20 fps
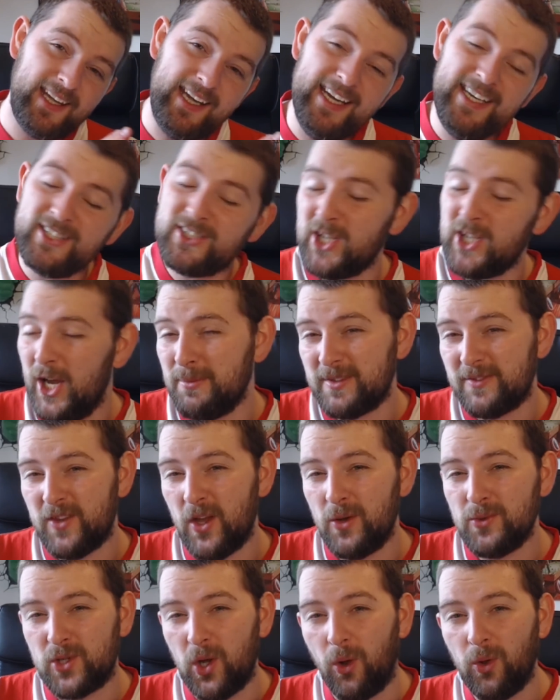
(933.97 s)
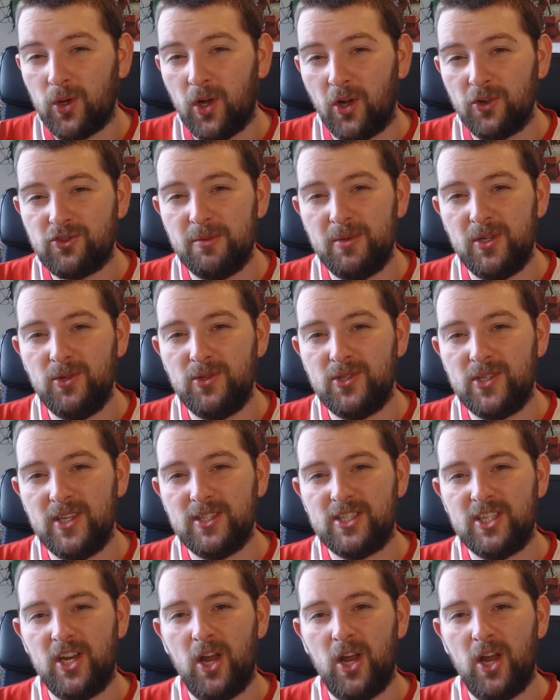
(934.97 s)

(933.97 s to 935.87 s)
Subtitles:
In terms of those goal contributions,